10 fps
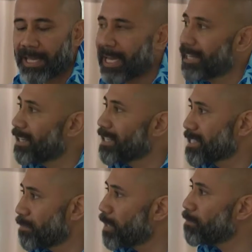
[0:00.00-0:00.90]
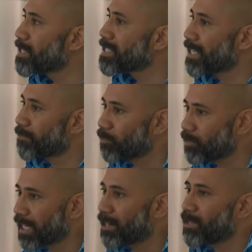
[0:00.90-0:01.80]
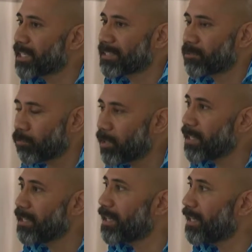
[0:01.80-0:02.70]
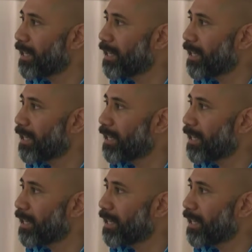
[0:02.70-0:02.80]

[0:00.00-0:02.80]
and it is the members that will direct where